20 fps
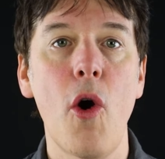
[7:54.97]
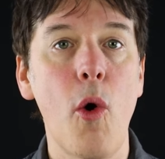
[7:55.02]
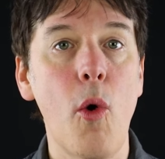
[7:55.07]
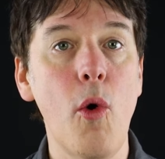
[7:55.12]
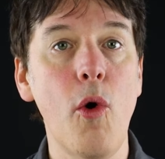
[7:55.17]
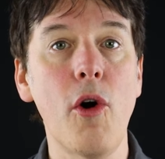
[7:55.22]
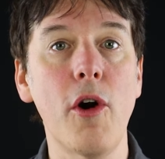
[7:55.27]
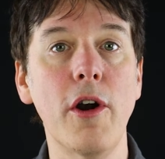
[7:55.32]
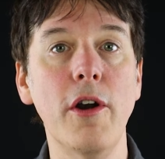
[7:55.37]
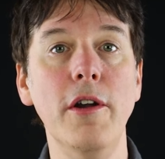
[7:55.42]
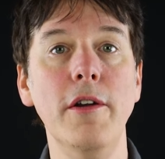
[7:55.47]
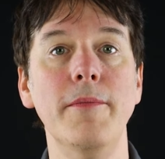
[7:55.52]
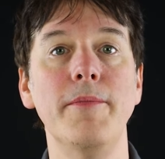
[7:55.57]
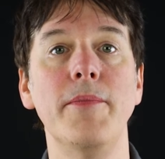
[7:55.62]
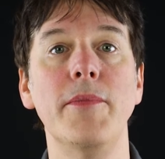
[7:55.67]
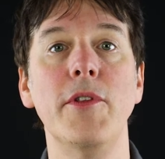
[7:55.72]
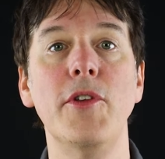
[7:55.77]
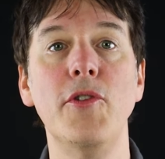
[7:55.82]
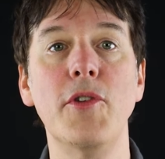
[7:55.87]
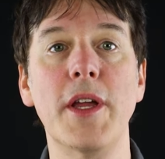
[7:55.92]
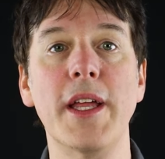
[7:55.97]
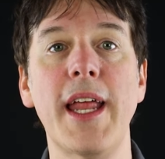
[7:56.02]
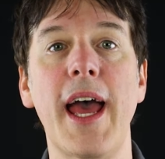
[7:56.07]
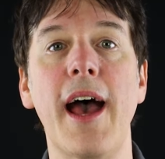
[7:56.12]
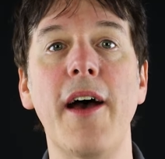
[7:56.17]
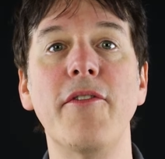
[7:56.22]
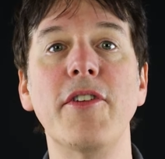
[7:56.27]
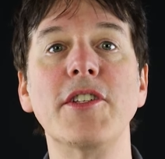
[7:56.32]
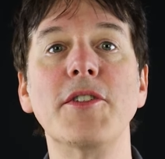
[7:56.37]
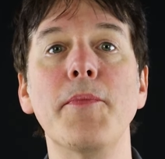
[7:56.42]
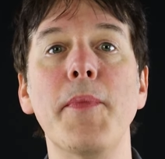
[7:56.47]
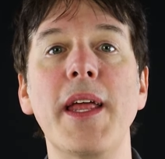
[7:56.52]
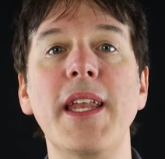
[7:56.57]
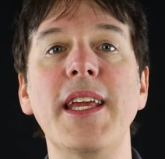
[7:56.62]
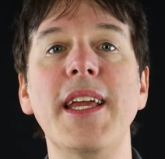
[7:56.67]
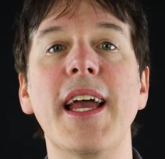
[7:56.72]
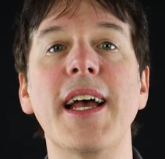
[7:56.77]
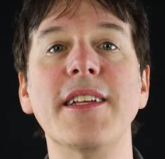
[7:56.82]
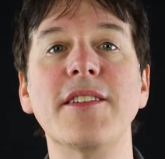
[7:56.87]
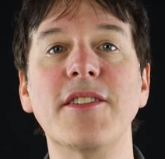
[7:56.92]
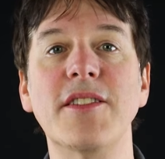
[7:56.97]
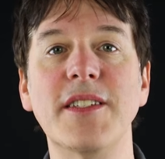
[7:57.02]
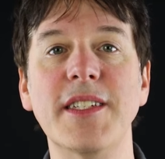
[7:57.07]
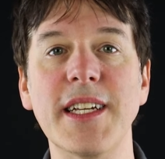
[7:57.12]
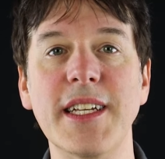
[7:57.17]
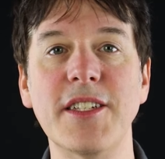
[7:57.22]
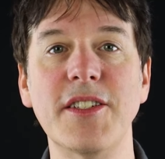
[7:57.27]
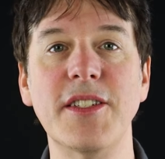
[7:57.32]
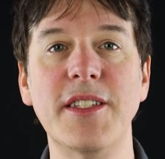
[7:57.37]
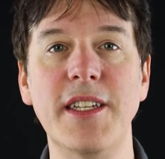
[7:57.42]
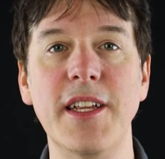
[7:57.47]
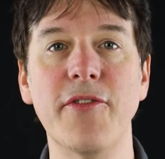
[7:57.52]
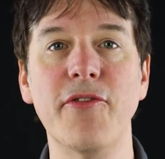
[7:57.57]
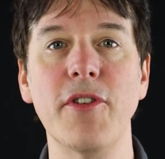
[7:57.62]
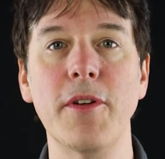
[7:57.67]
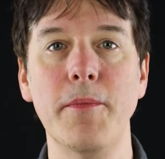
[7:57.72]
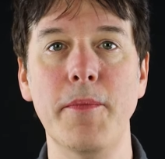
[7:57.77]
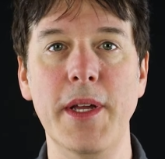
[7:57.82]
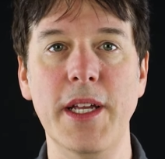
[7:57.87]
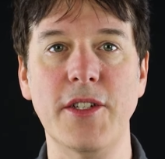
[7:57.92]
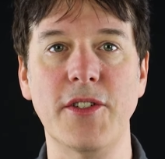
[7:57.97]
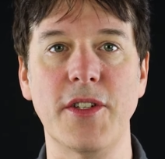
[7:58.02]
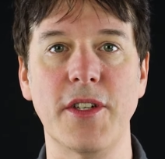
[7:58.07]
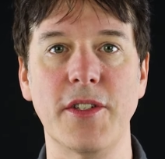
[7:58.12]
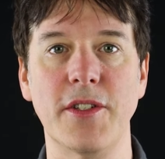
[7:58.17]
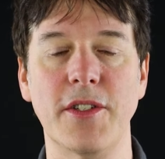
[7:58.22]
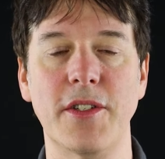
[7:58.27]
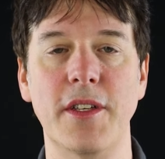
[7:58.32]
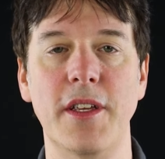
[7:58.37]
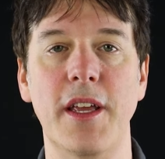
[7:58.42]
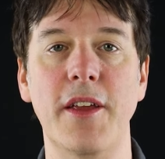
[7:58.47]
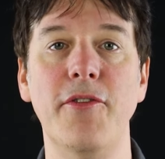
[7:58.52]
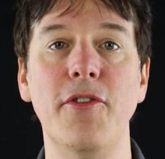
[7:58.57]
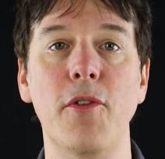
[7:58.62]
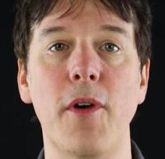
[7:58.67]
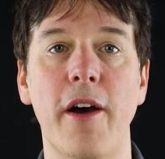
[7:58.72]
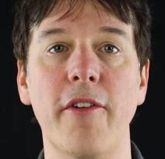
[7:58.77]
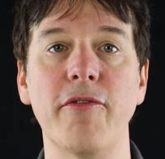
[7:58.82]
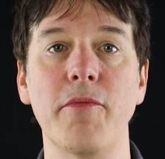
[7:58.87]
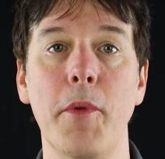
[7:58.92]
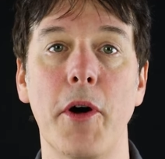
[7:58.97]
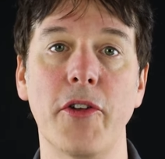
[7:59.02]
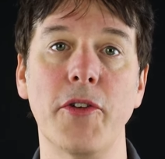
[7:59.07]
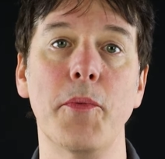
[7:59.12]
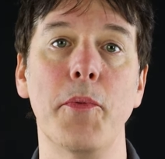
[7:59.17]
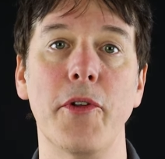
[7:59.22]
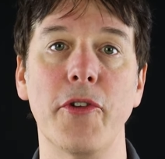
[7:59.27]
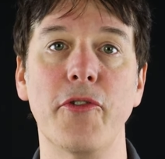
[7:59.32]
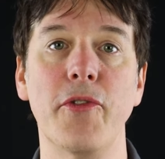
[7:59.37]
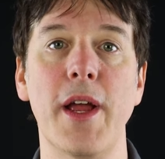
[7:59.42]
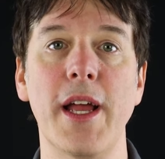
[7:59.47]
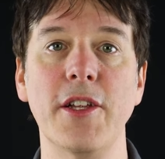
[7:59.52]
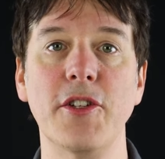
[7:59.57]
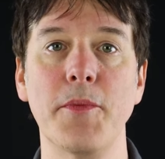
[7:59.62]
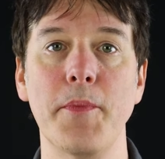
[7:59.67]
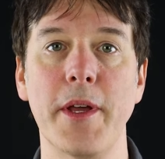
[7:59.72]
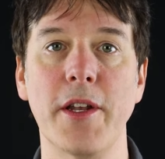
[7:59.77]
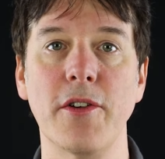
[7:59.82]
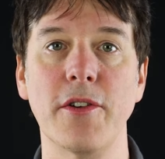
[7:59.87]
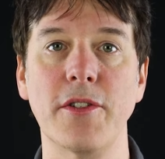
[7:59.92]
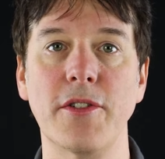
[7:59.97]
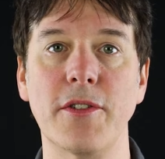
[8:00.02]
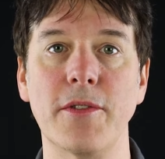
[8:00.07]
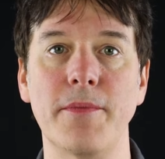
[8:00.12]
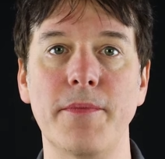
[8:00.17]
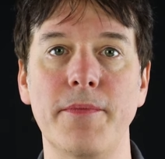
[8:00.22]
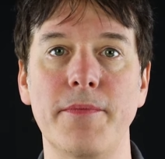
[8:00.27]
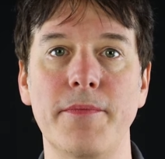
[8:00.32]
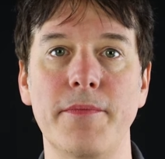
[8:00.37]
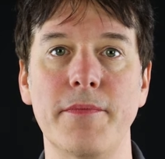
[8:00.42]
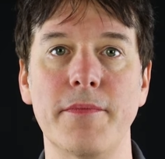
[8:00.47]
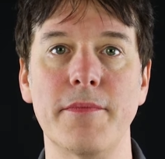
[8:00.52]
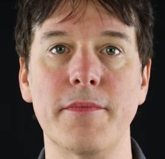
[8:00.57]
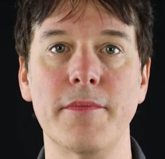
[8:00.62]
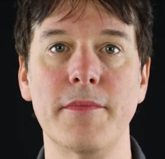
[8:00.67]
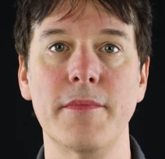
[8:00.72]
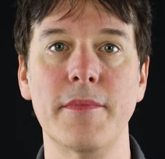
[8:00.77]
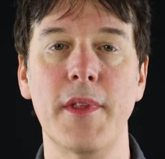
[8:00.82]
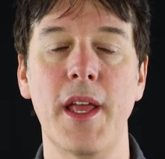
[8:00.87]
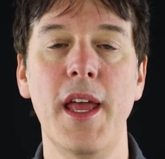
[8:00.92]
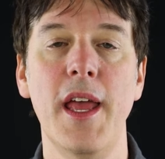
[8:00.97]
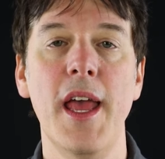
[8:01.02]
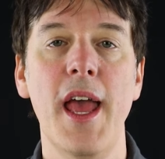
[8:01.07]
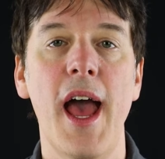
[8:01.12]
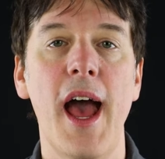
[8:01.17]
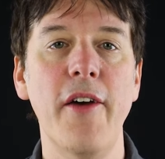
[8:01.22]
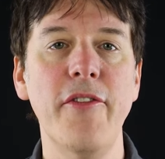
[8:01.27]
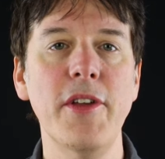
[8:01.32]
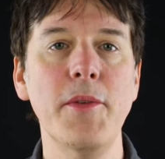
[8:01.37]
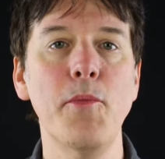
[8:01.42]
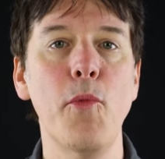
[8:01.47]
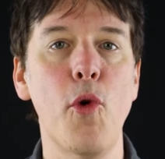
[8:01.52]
or you can have as many as six different mixes if you have multiple transmitters. Having